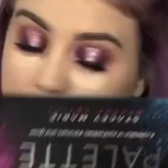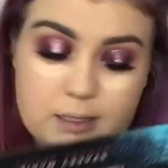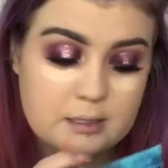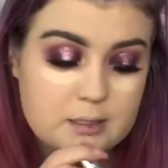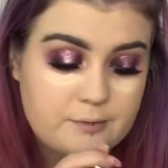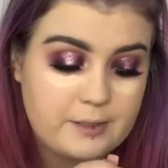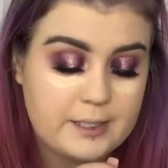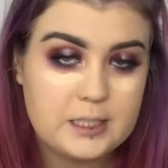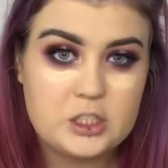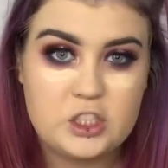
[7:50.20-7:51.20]
This is a
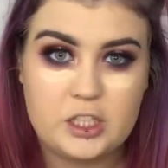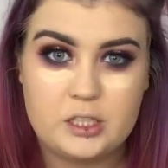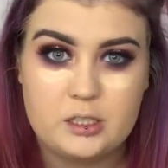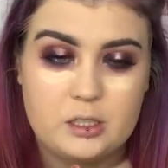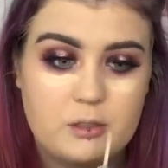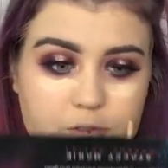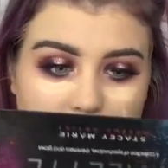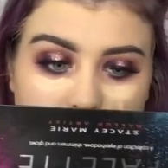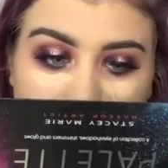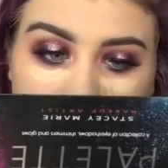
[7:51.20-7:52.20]
very sheer
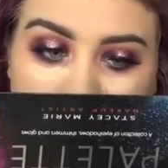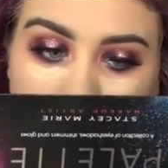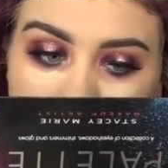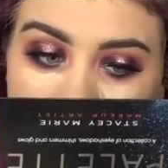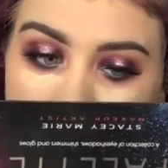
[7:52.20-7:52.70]
coverage, this one.